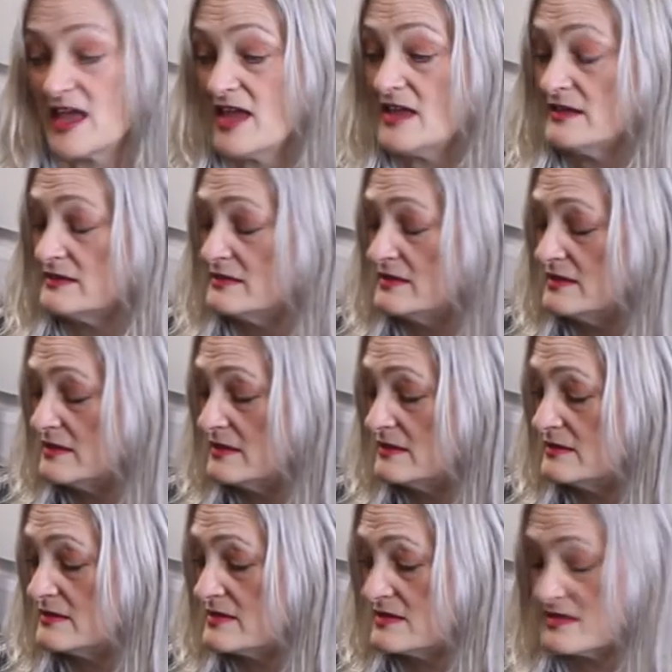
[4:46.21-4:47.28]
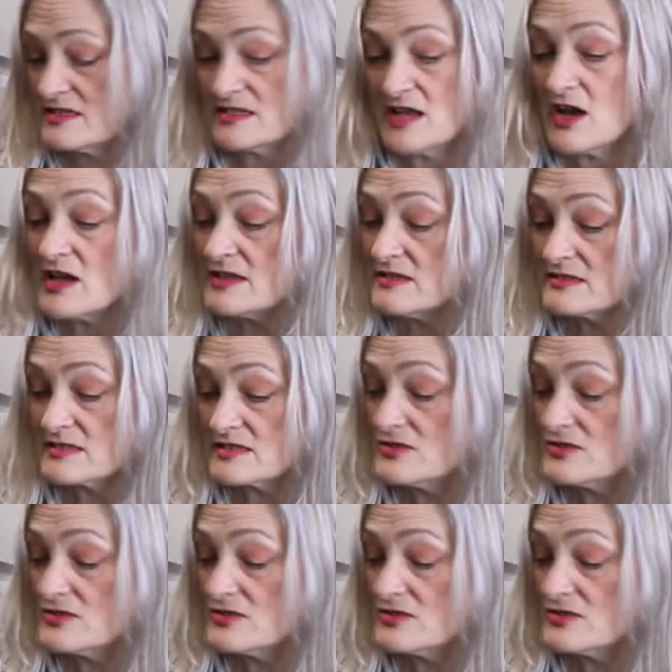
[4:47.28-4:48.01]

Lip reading: there. It's nice.